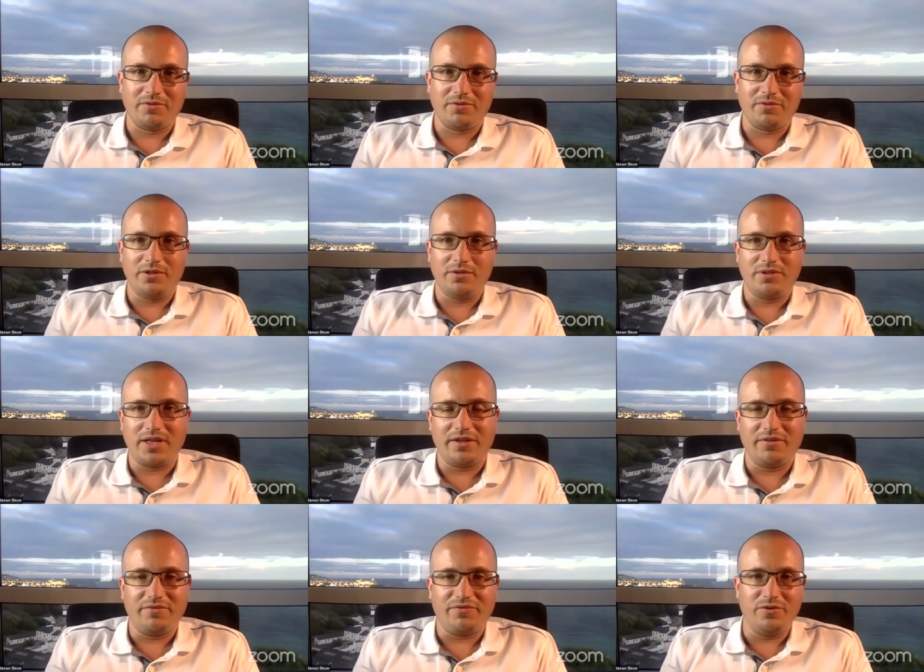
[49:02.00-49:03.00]
the world. And
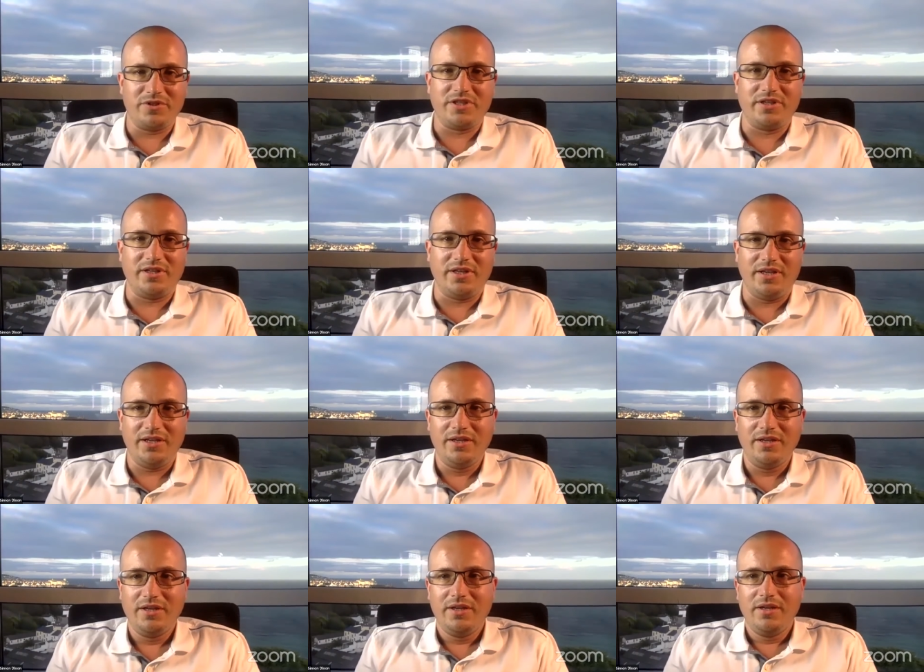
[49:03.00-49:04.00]
unfortunately,
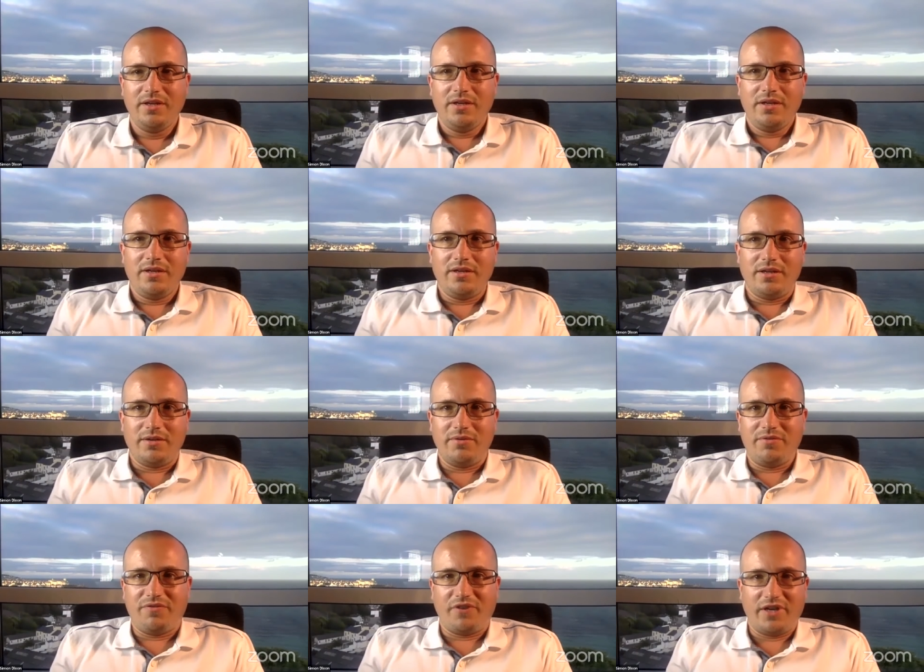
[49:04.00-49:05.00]
you know,
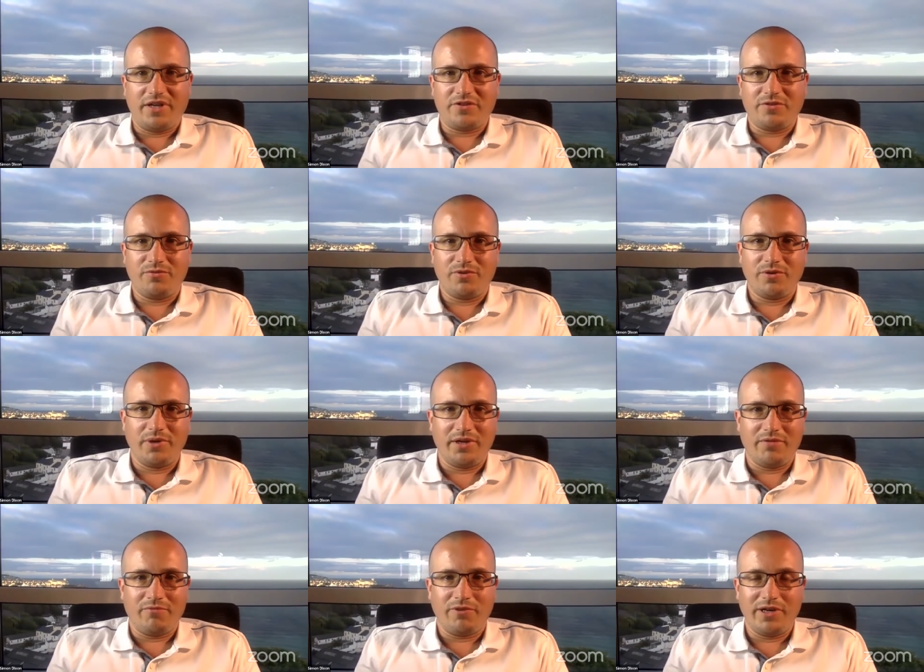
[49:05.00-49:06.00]
financial
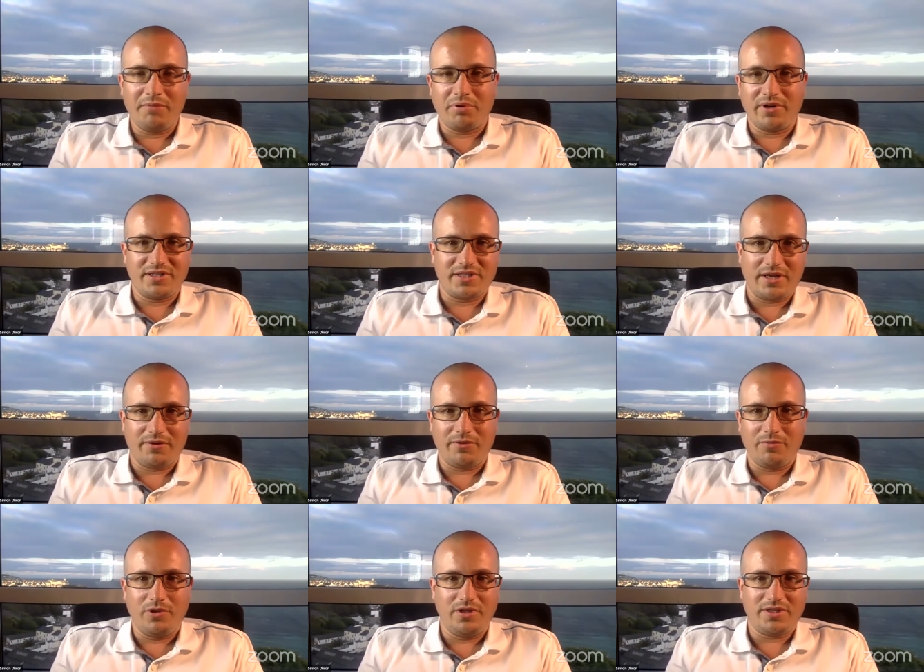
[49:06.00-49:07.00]
ruin really brings out
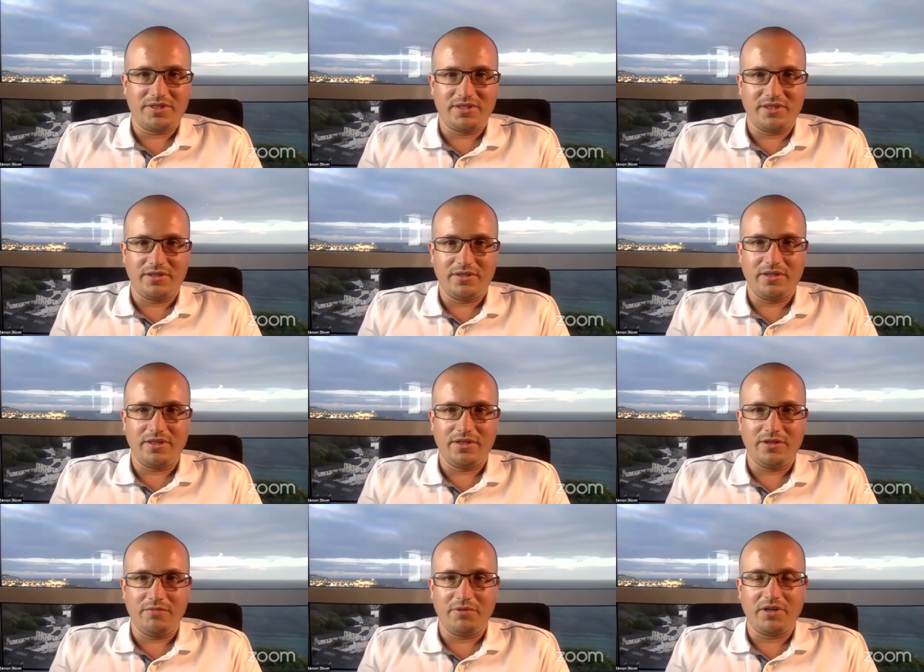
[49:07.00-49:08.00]
the worst in
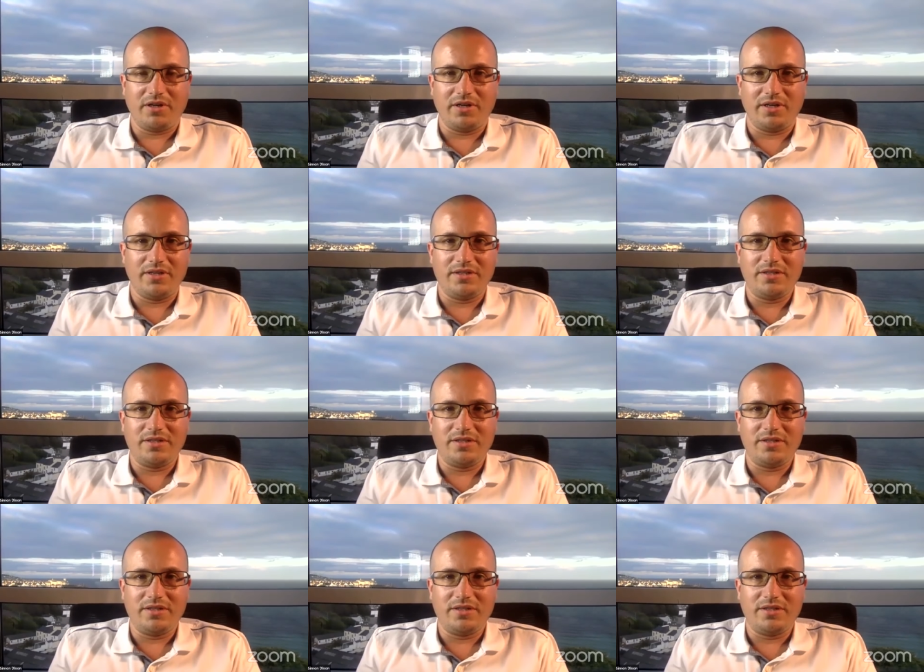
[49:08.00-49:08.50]
humankind.